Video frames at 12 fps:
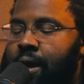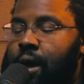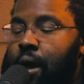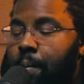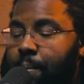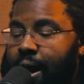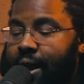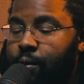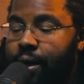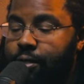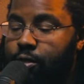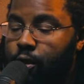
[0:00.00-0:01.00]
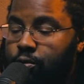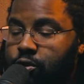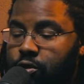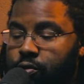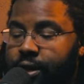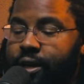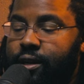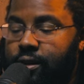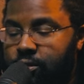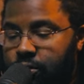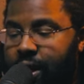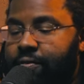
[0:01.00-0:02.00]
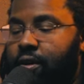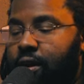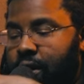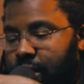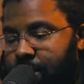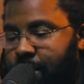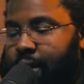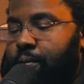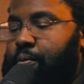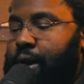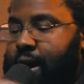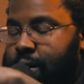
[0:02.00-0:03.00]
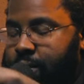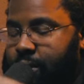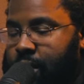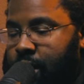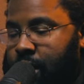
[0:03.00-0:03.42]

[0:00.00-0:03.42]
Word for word: Mm. But anyway, those three, Trayvon, Michael Brown,